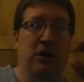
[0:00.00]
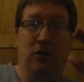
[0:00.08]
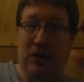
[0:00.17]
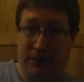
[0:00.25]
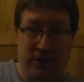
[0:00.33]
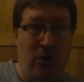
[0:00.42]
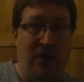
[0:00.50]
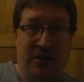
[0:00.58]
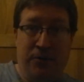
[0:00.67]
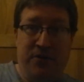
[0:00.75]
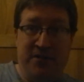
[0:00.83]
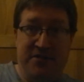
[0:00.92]
you'll have no idea
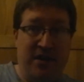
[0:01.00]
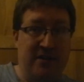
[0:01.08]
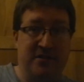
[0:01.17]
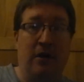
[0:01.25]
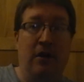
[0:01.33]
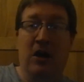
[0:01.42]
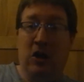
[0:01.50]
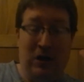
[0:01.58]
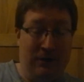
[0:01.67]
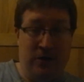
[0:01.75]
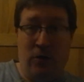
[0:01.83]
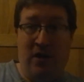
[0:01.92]
what the stakes are, you'll
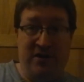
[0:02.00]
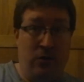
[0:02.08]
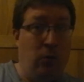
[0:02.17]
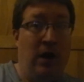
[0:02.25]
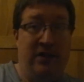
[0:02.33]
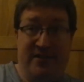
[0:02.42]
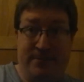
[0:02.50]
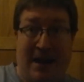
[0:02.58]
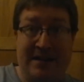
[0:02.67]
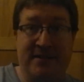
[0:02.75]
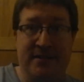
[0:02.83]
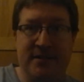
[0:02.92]
have no idea why this
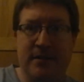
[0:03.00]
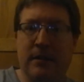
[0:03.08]
matters.